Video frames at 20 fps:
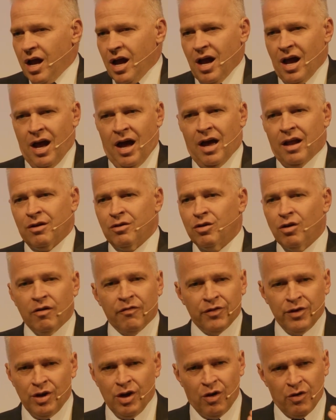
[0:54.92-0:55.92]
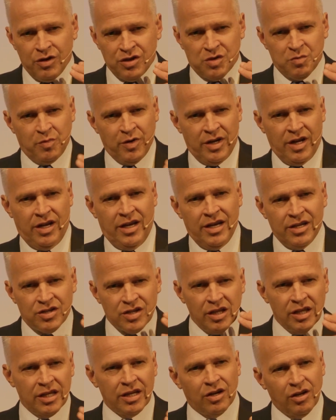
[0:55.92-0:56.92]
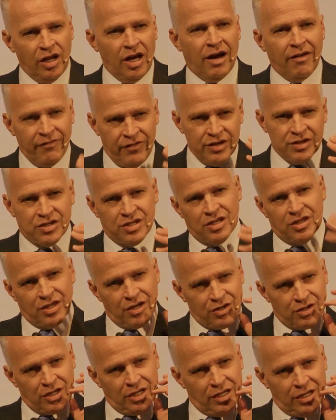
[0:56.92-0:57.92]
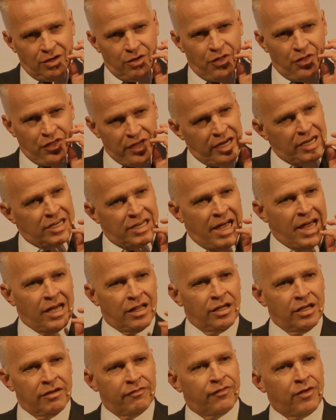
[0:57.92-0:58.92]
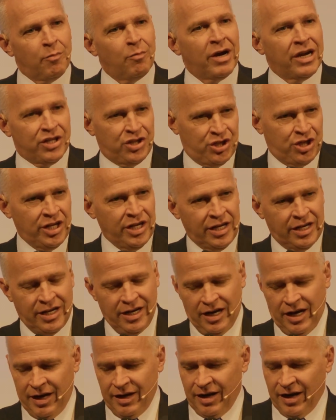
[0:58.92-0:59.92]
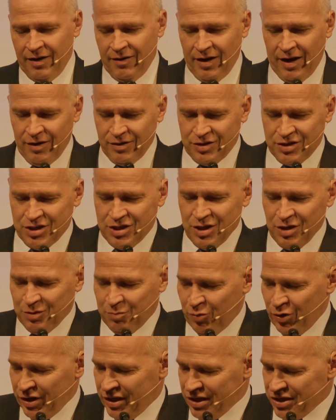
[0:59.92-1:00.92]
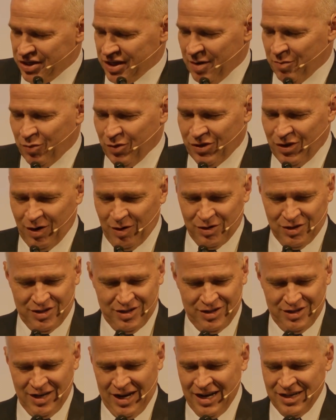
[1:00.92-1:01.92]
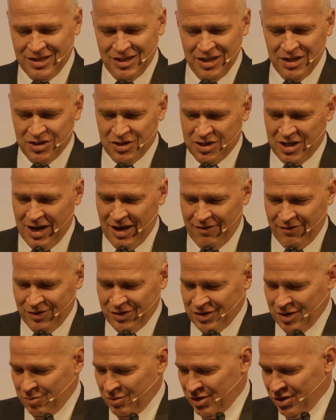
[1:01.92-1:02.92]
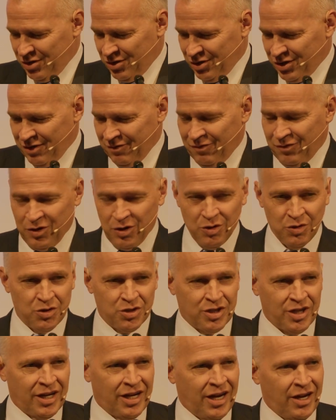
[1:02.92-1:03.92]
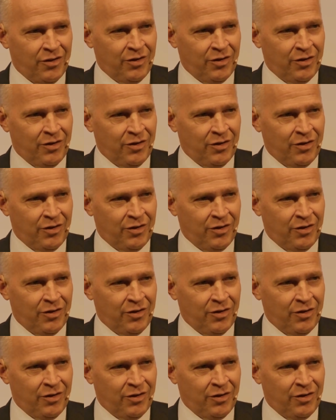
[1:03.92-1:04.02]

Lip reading: I don't know if you noticed, but it's a little obvious that there's a little thing dangling from my cheek. I'll still bring this up with our IT staff because I'm a little confused, I got to